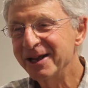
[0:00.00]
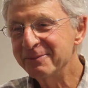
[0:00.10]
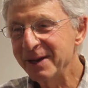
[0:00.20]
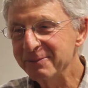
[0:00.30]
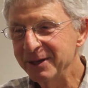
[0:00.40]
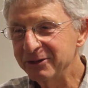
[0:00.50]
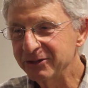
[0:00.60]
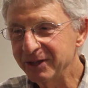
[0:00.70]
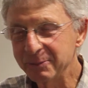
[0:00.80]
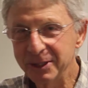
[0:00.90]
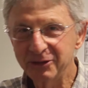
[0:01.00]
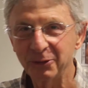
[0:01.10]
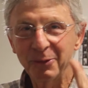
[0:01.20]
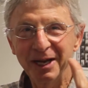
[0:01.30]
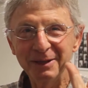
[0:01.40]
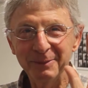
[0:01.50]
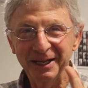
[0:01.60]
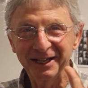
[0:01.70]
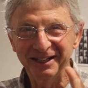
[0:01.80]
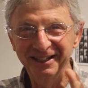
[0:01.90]
And my mother said, "Mischa, wait a
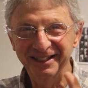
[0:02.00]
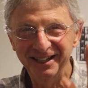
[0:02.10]
minute.